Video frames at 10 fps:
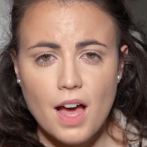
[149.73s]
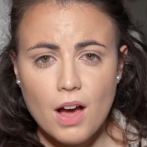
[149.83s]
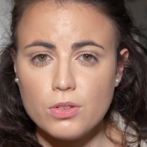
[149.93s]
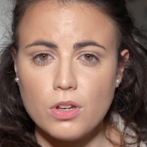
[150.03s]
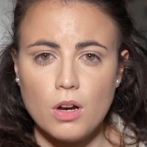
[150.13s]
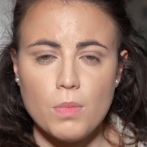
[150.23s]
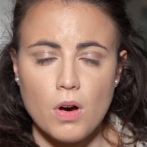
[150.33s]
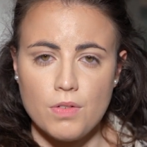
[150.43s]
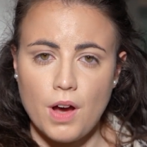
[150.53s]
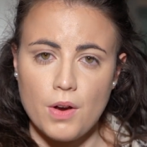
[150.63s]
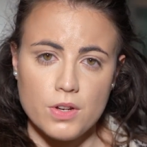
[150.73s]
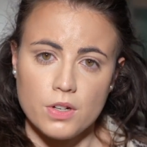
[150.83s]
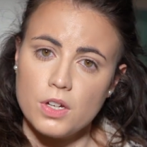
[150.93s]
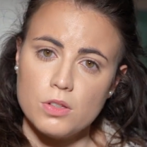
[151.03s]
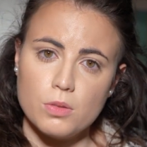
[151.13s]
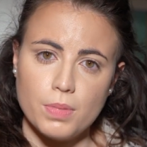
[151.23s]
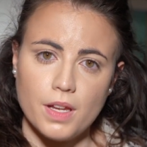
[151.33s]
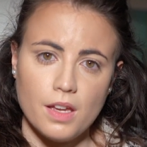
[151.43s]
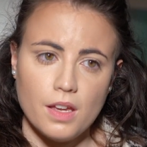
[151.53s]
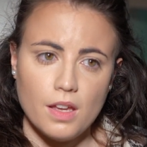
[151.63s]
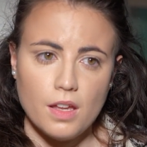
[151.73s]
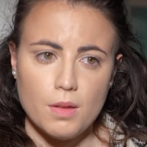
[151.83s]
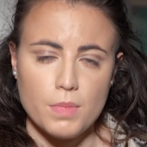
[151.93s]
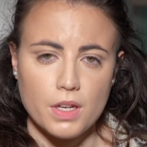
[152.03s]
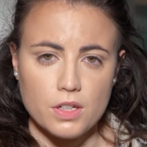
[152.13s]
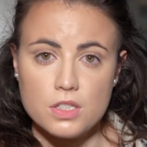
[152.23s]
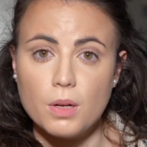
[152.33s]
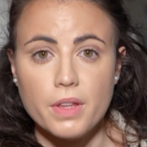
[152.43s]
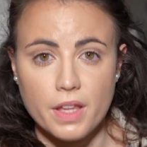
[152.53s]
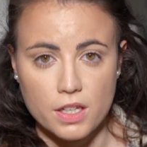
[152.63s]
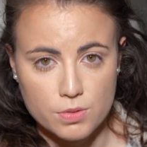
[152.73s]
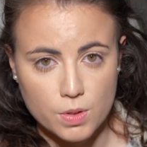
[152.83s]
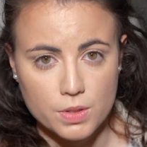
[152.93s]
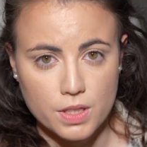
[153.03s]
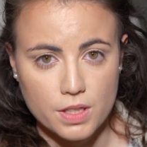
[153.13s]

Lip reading: the outcome of how you're going to play because somebody else wrote